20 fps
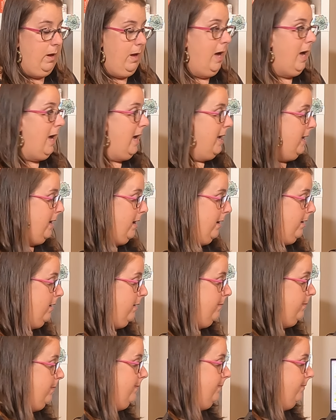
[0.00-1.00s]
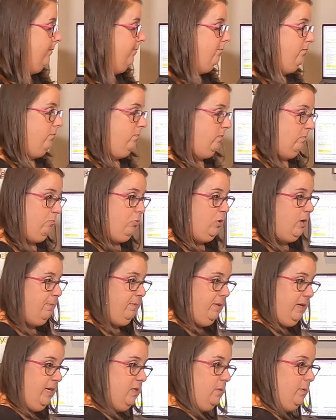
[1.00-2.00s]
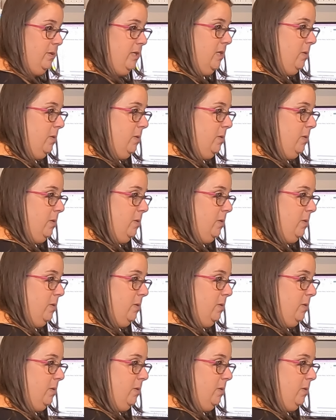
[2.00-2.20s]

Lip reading: I am pretty pleased with